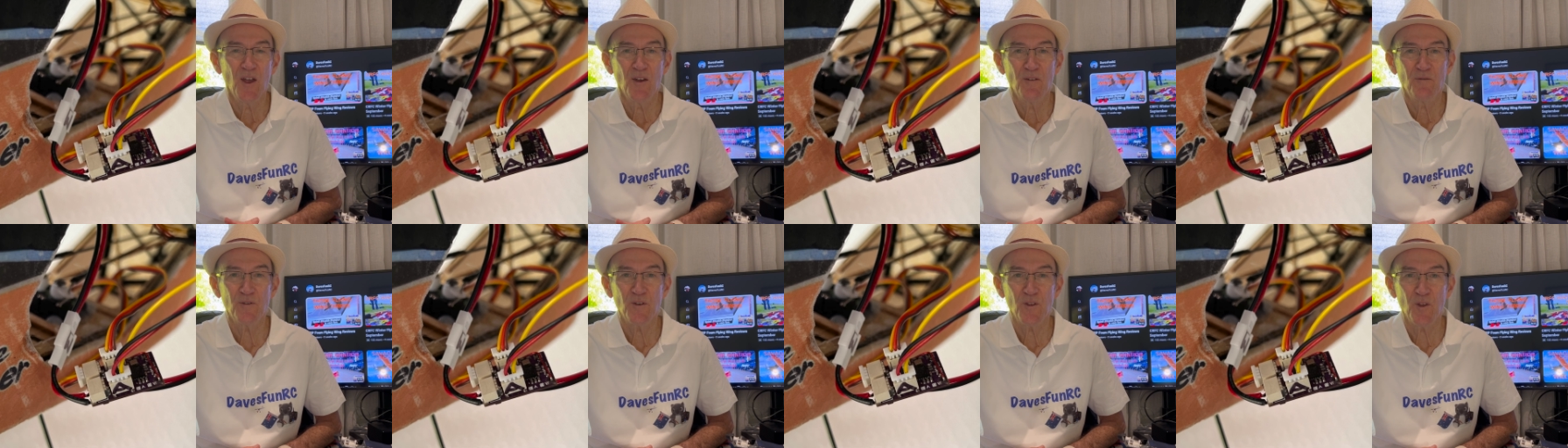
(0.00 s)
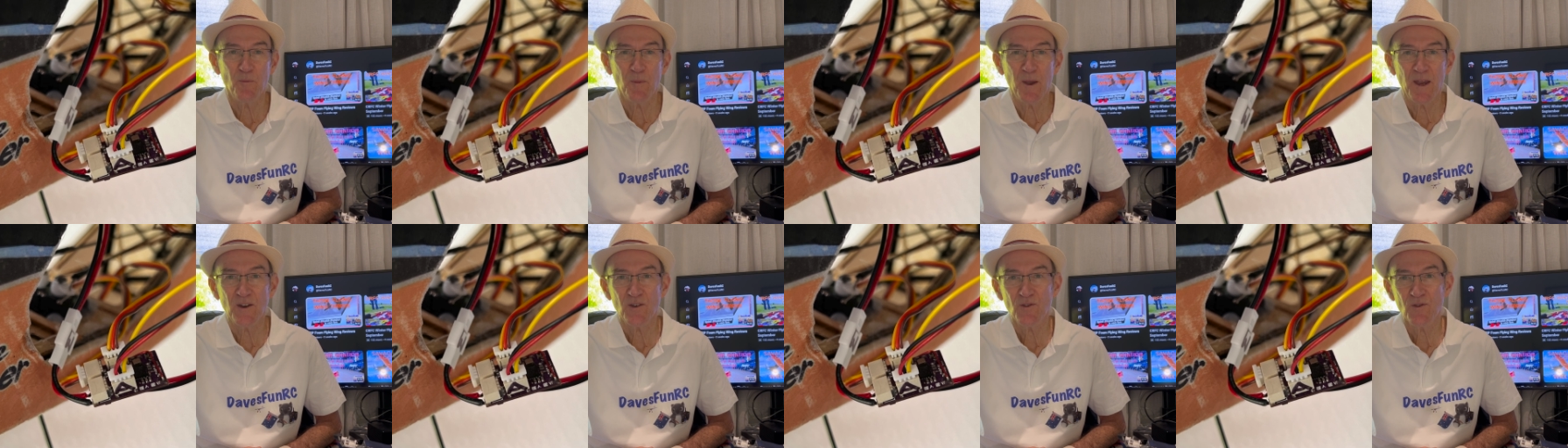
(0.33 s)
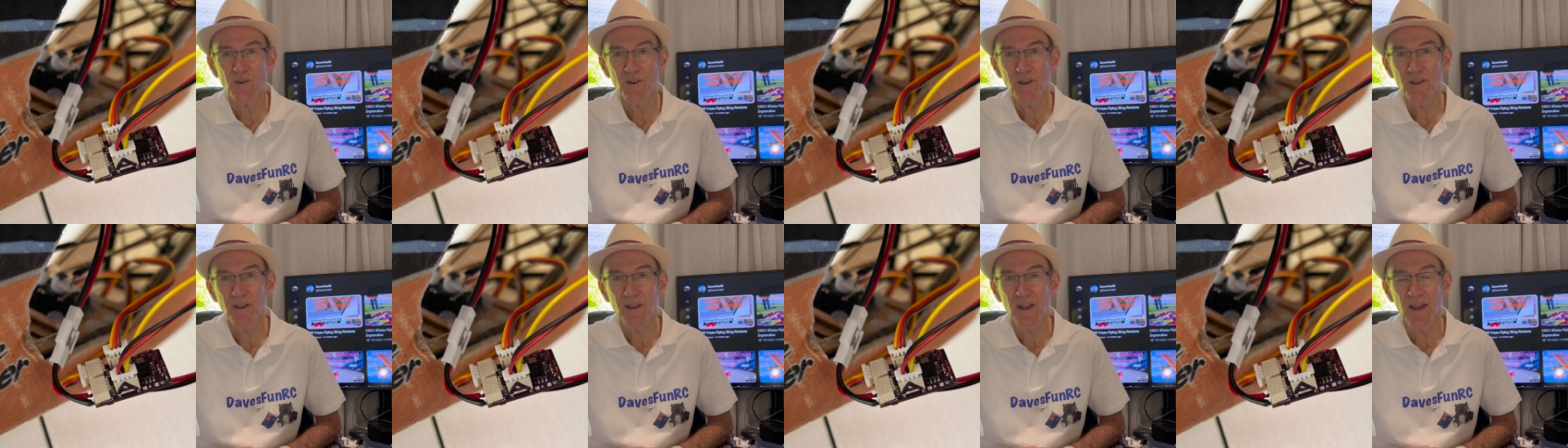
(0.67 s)
for the
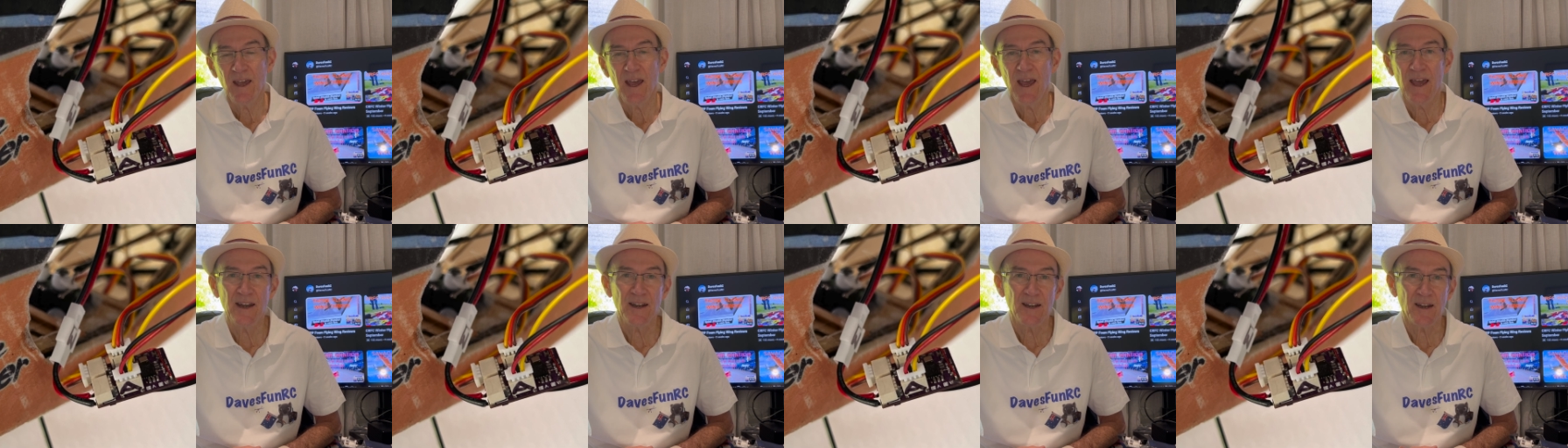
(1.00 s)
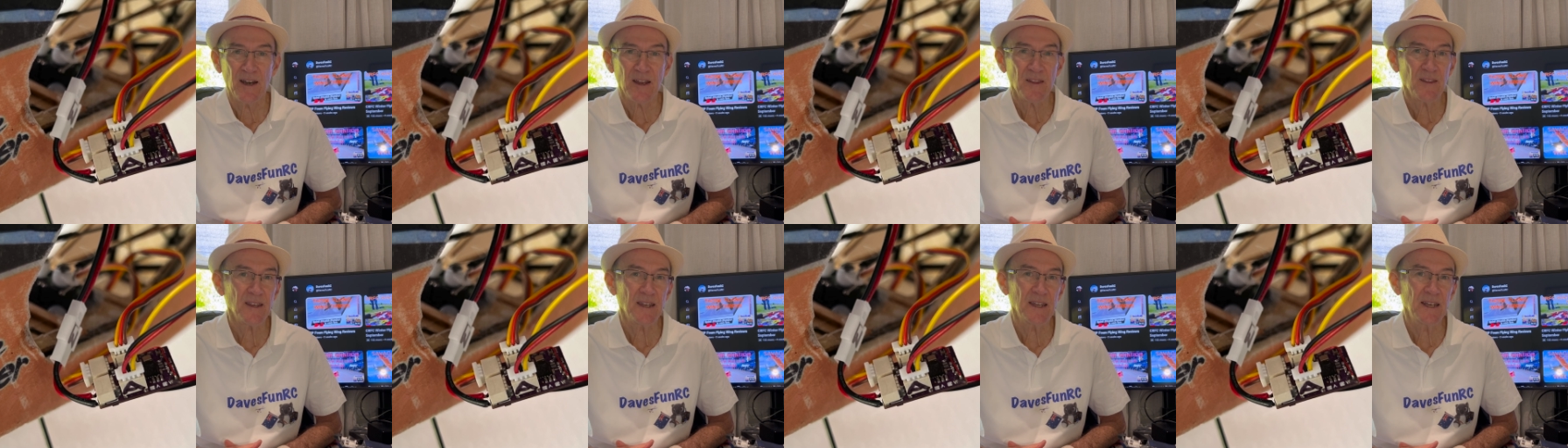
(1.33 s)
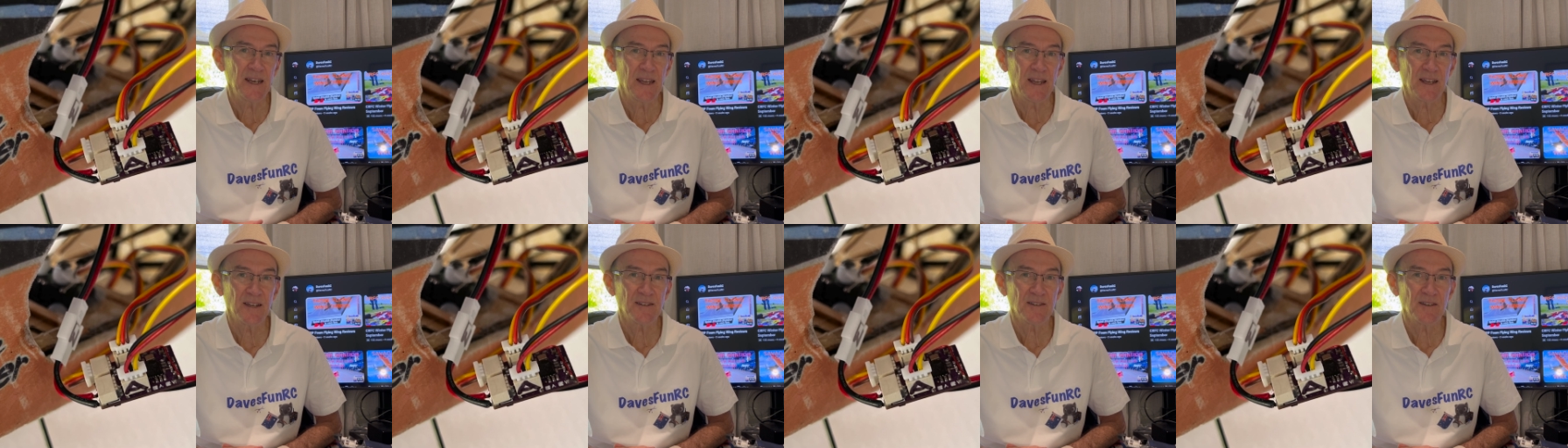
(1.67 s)
battery and another
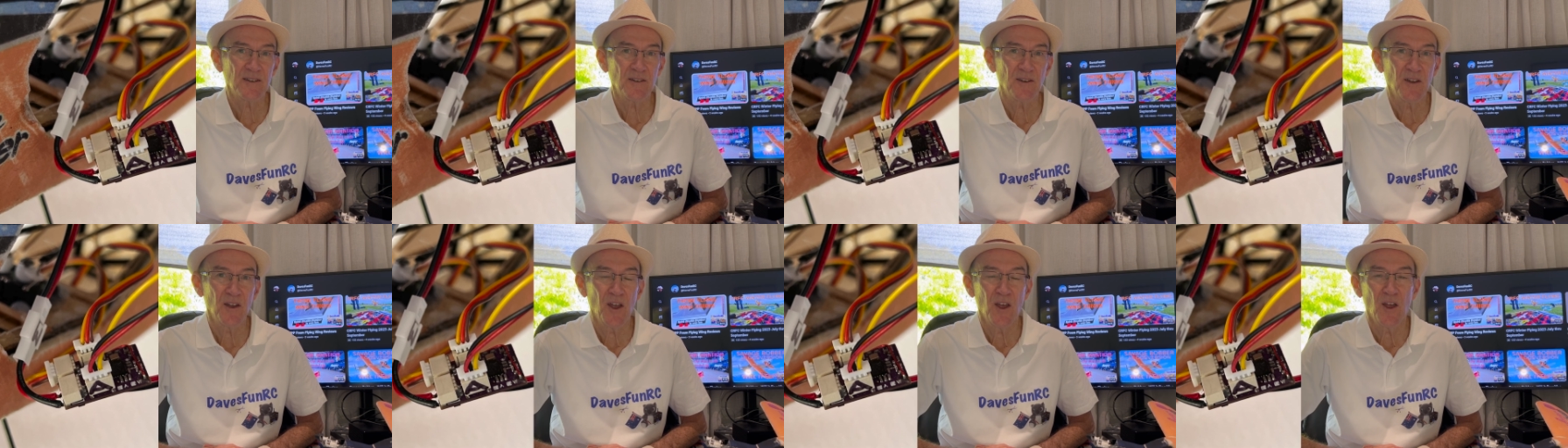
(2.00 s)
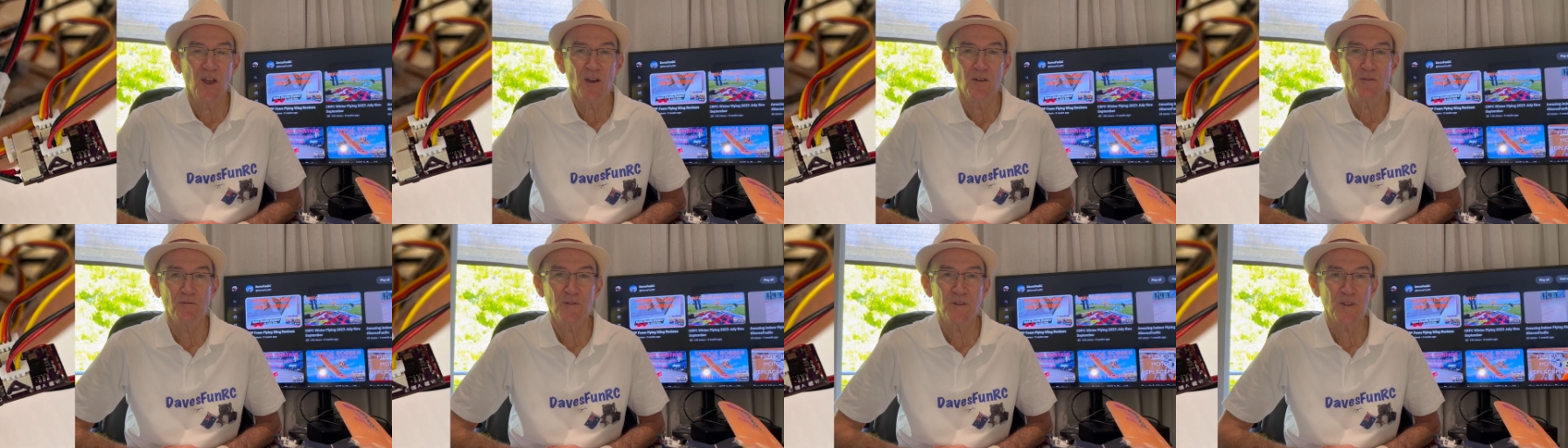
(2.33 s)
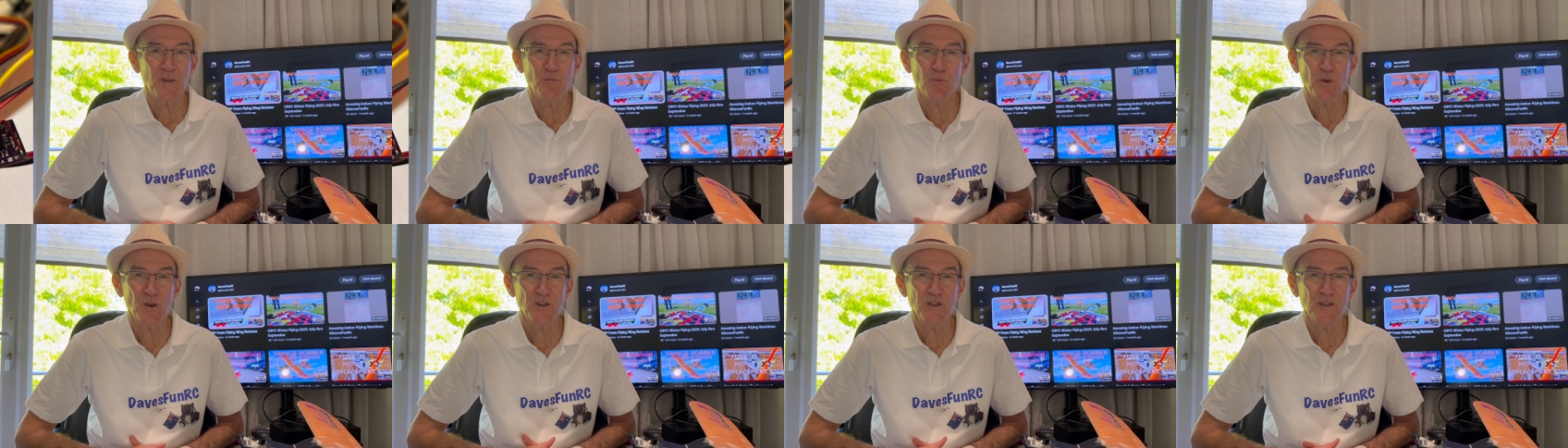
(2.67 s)
connector for the
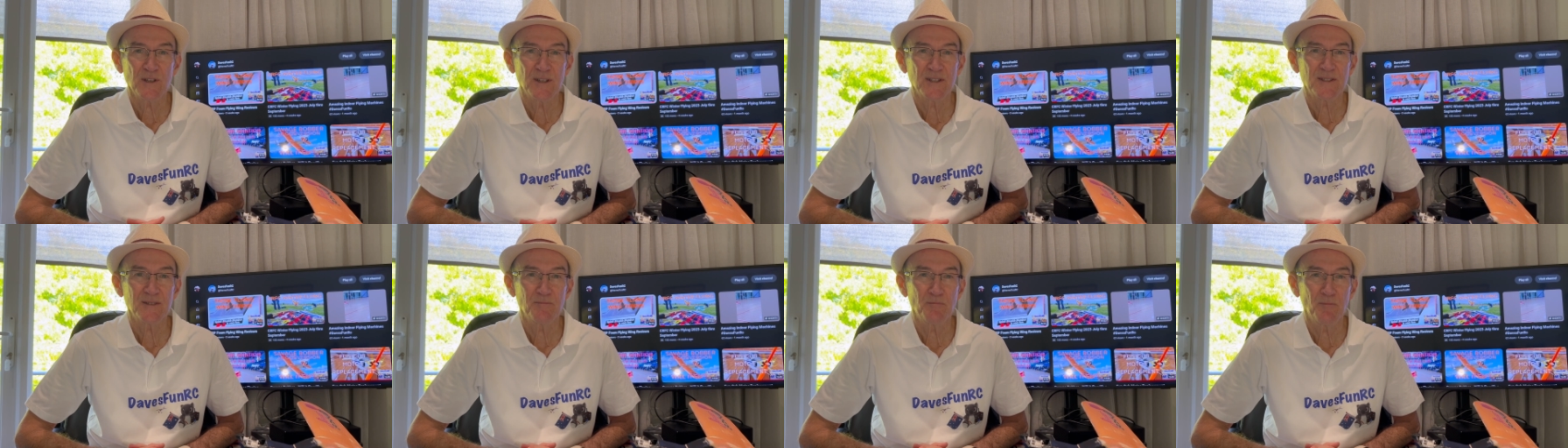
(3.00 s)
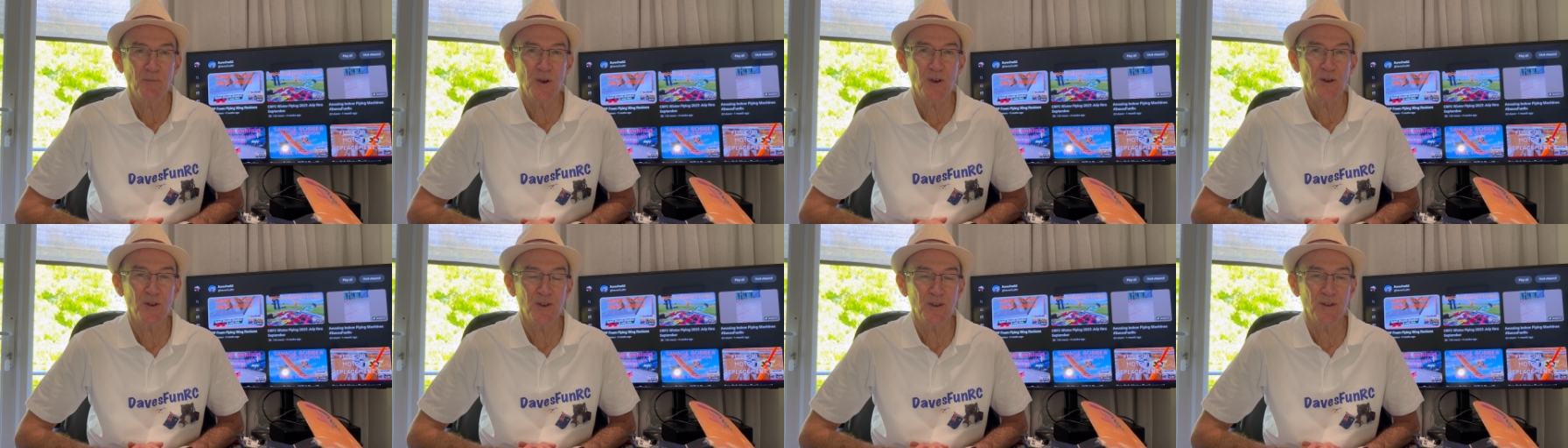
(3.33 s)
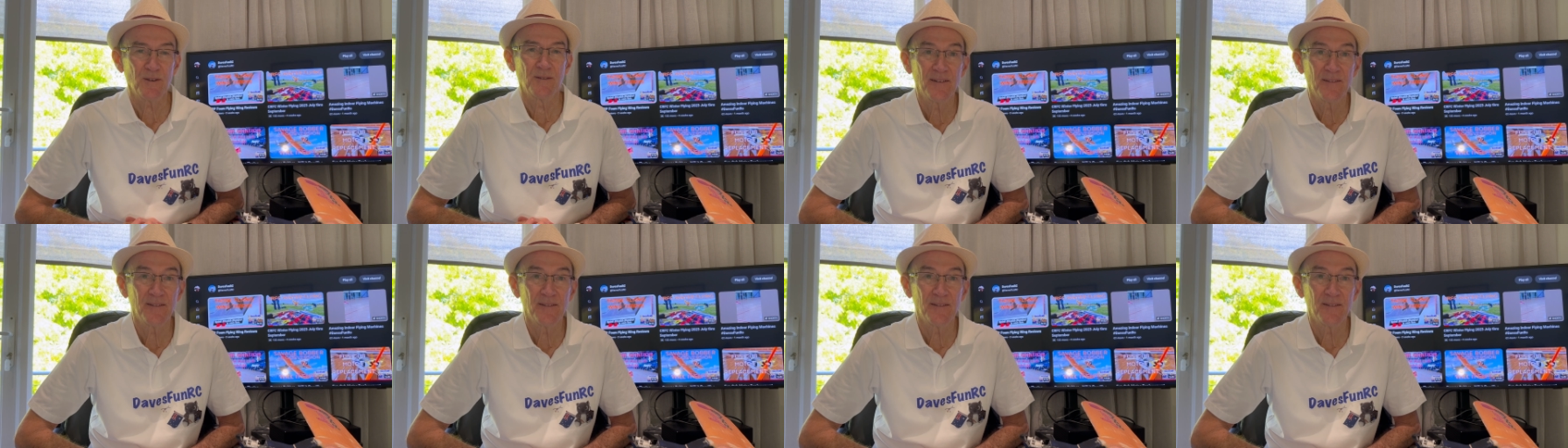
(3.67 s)
brushless motor.